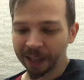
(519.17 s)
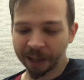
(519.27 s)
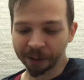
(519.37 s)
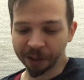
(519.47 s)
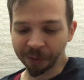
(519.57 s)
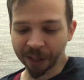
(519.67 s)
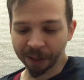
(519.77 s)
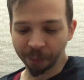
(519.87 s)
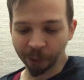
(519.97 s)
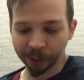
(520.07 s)
How can you
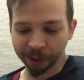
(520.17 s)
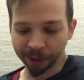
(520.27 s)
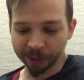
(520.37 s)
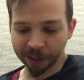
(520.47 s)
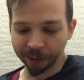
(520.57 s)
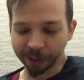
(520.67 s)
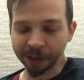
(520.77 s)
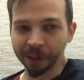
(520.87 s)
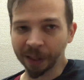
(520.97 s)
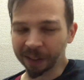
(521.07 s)
get more cards? How
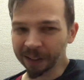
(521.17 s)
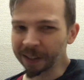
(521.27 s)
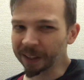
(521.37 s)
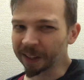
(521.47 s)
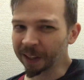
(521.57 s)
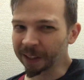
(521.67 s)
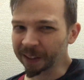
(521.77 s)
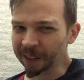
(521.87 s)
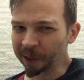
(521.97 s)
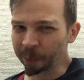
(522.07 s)
can you get these
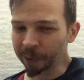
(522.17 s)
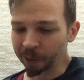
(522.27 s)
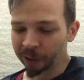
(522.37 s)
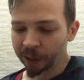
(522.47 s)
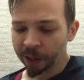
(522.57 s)
things to help you?